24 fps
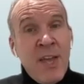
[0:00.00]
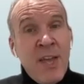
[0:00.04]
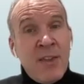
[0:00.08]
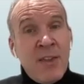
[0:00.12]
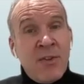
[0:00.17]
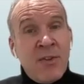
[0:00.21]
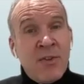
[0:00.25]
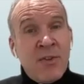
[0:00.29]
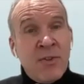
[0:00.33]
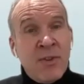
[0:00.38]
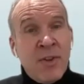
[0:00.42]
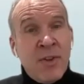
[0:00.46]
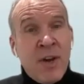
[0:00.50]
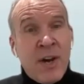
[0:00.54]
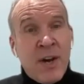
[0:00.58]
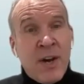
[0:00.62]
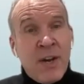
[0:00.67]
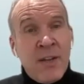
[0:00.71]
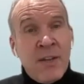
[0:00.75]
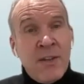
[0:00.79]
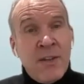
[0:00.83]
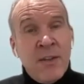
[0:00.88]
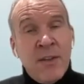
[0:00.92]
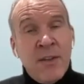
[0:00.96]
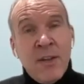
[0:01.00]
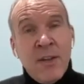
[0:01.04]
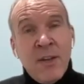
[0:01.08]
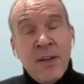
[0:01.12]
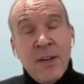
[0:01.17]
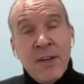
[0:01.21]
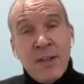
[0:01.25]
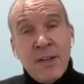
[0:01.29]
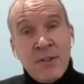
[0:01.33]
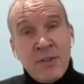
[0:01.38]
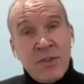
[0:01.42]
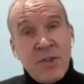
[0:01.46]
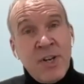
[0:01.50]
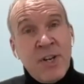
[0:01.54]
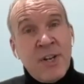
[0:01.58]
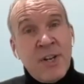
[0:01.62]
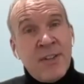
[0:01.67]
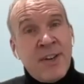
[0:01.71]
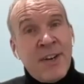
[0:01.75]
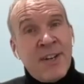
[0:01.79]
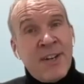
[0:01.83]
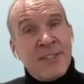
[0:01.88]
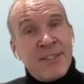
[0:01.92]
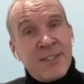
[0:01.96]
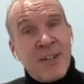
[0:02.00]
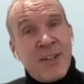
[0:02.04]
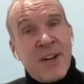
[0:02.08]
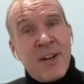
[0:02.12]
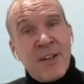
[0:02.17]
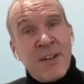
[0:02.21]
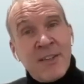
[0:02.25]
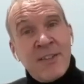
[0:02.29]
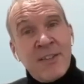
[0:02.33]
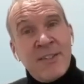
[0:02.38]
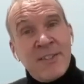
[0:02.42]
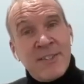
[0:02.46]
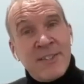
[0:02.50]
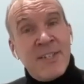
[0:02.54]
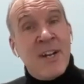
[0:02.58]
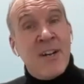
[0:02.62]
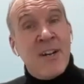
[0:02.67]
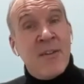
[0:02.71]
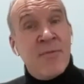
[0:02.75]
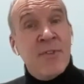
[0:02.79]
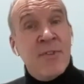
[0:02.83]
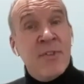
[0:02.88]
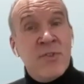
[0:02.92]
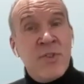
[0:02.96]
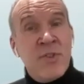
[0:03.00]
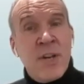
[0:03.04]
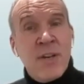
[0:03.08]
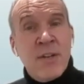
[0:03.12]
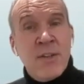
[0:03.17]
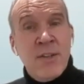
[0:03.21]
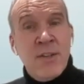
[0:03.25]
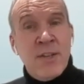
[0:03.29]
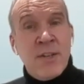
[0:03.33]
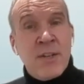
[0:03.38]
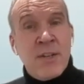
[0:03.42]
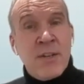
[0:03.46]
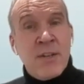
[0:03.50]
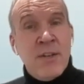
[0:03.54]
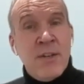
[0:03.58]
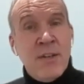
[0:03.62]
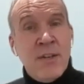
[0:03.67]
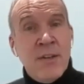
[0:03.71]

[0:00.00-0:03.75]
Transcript: 8 and 9, children start self-injecting.